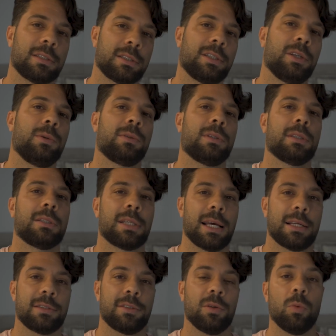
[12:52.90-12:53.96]
excuses
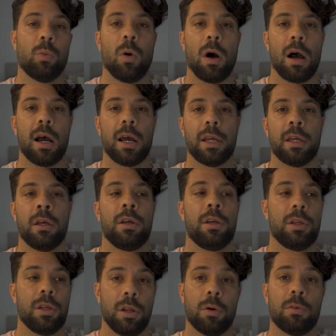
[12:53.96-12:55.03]
as to why
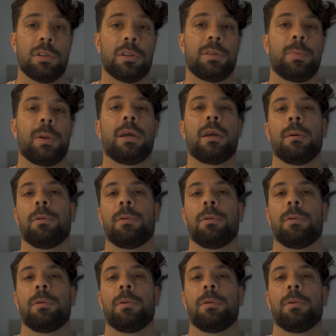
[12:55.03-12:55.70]
you don't just pick